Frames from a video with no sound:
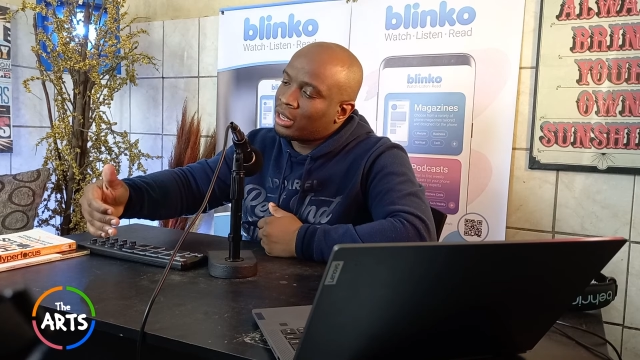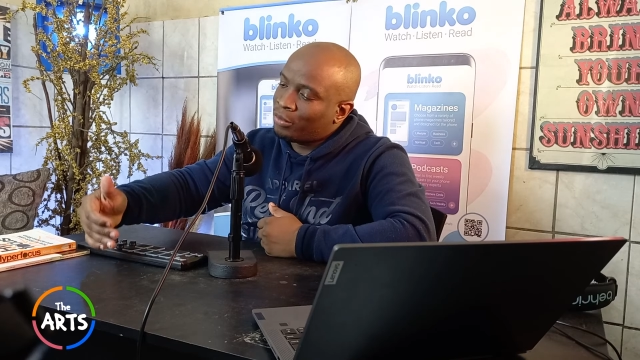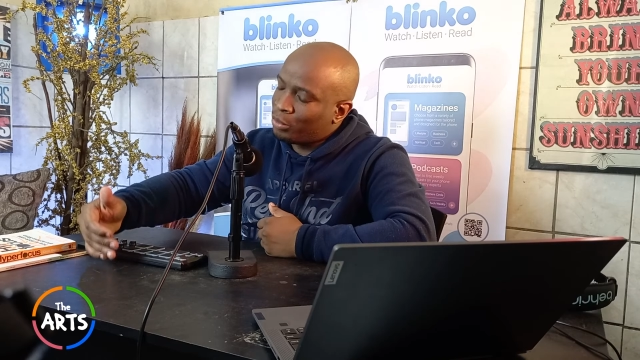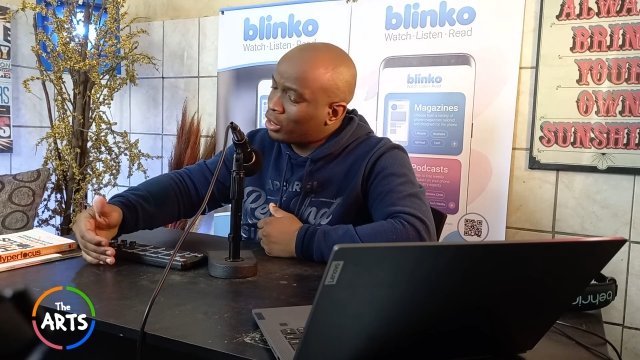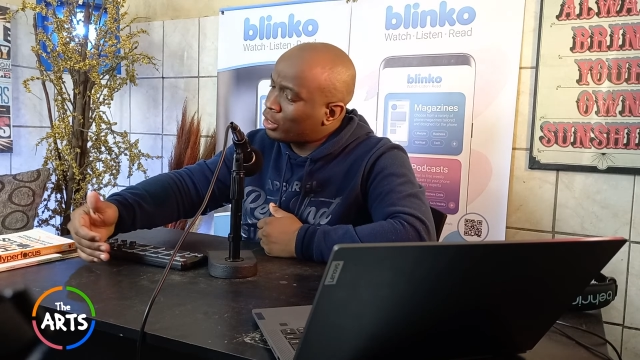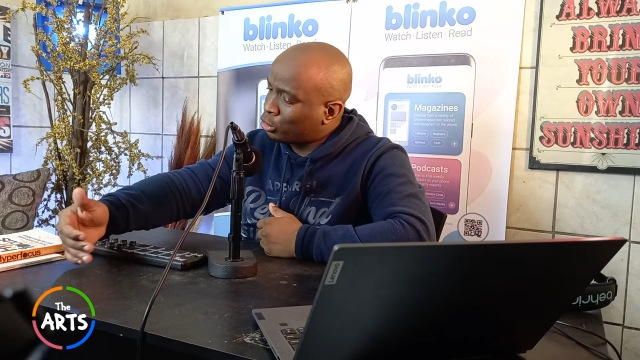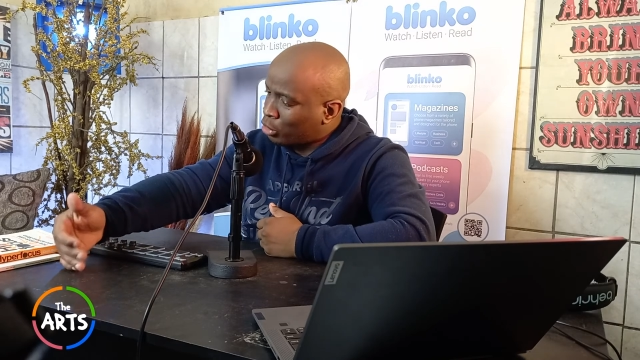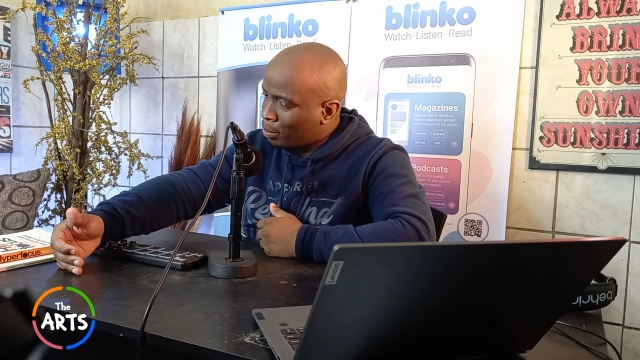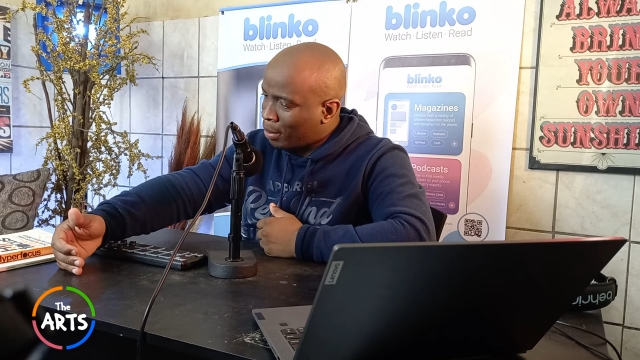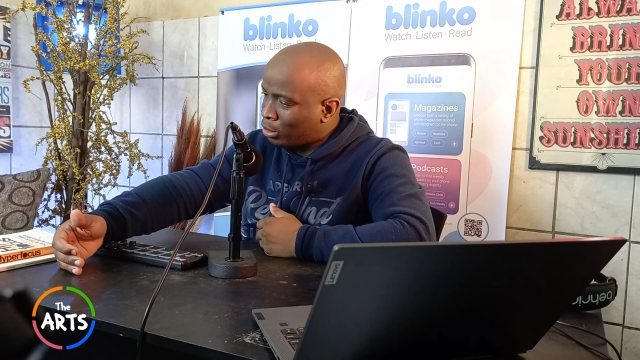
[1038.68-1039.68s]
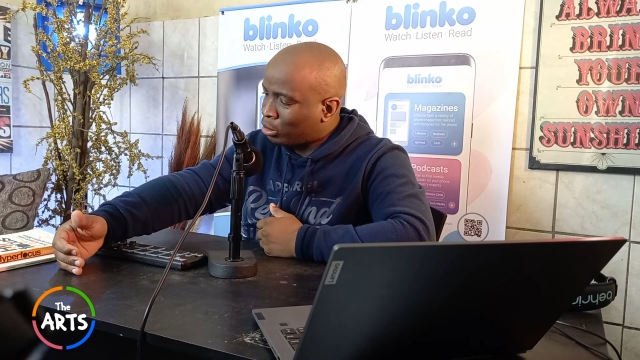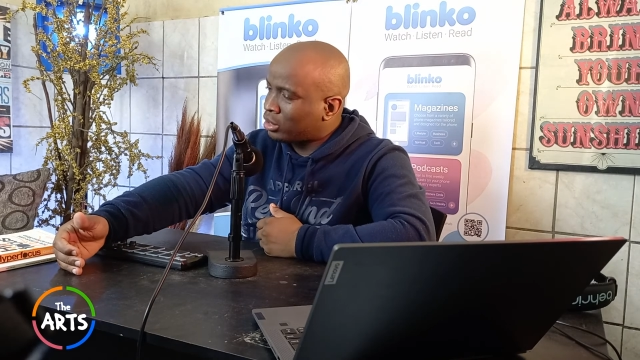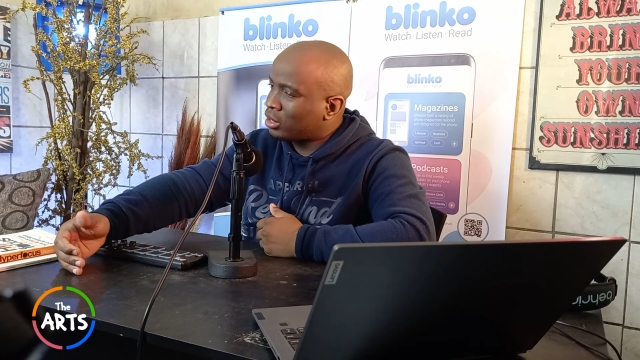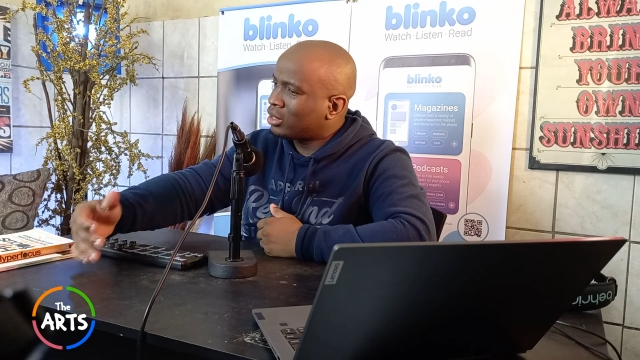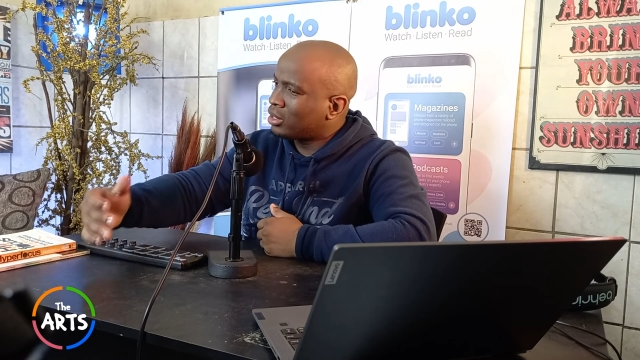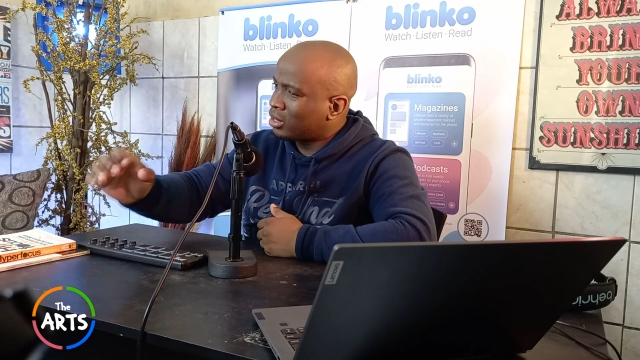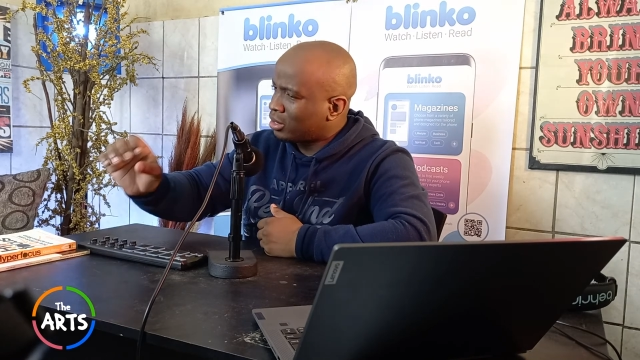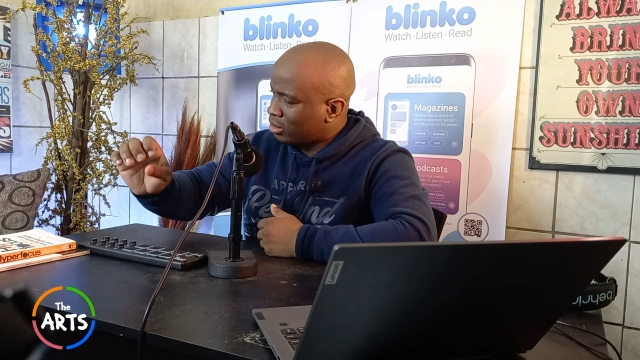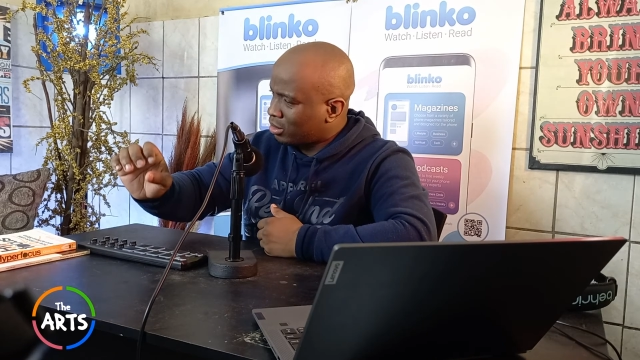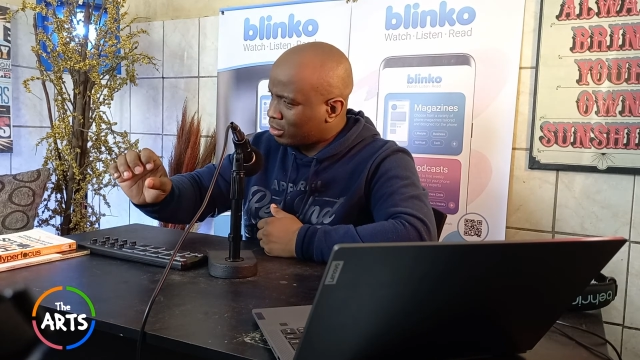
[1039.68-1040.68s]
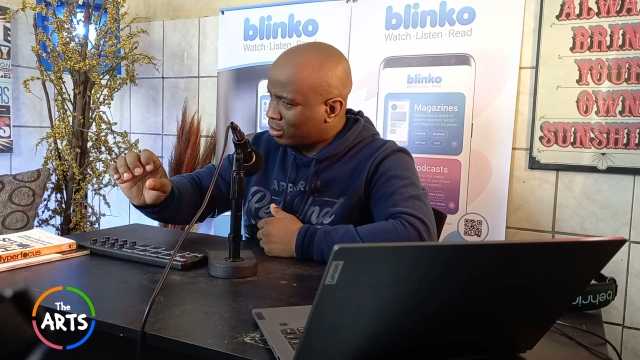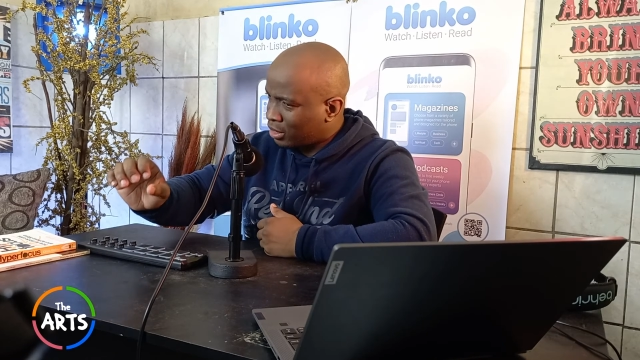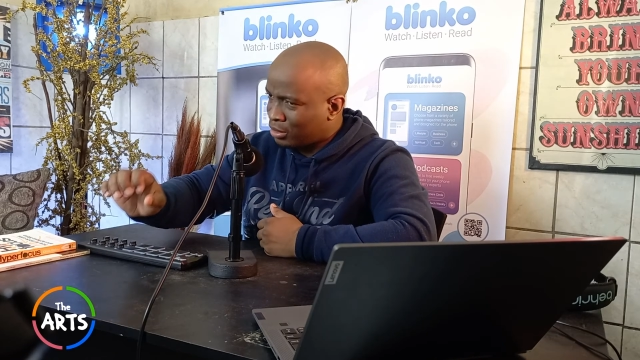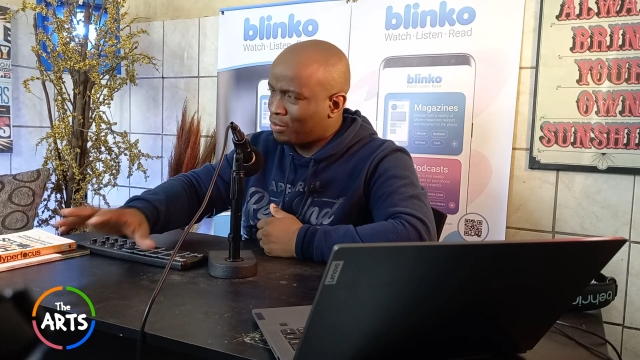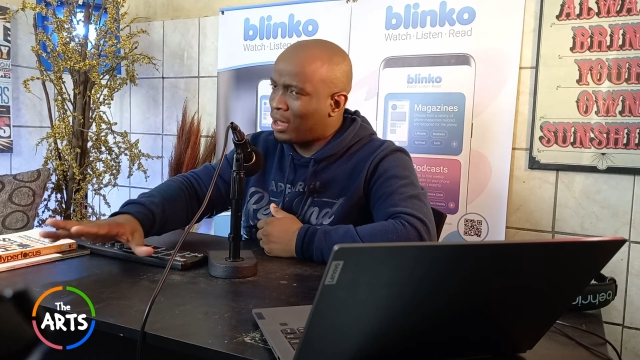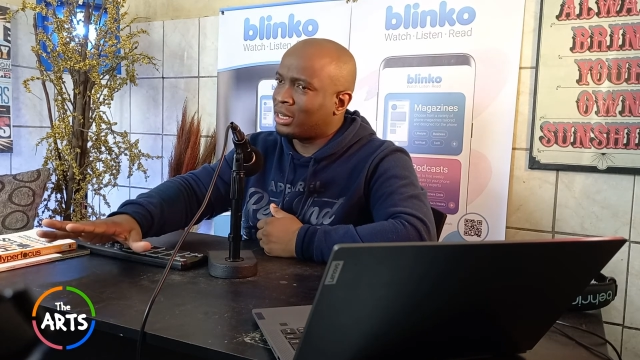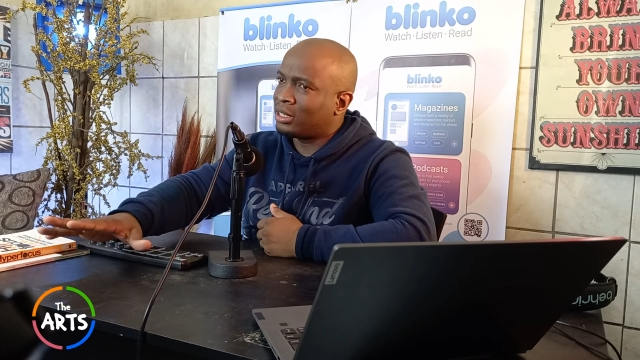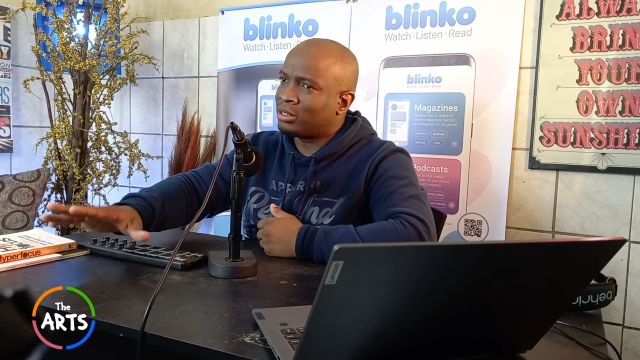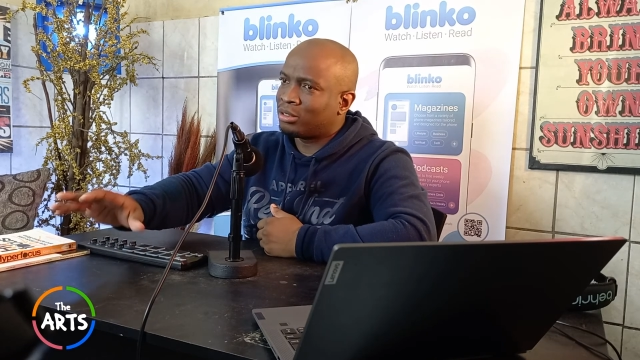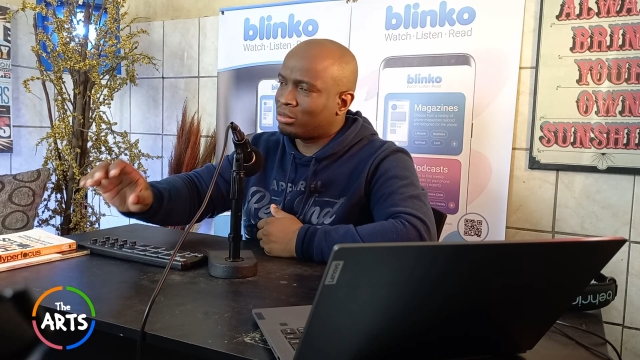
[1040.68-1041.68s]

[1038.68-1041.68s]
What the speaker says: If you're gonna drop out, it's fine.